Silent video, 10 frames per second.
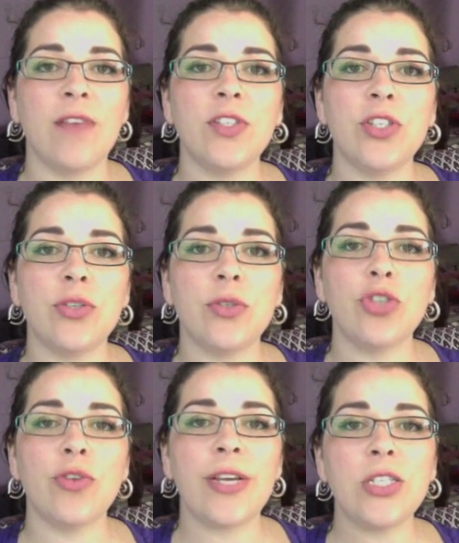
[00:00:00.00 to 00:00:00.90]
and you have
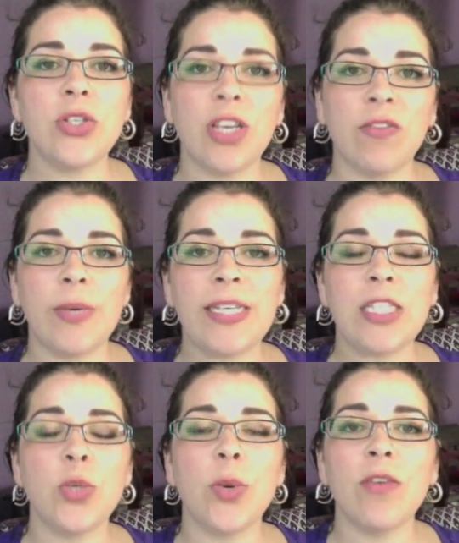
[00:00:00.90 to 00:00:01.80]
to do trades or
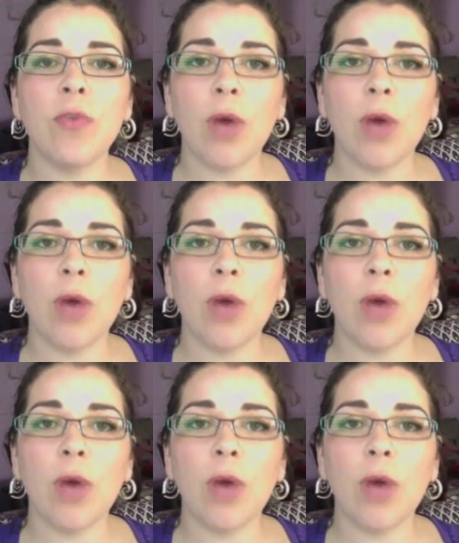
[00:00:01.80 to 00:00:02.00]
giveaways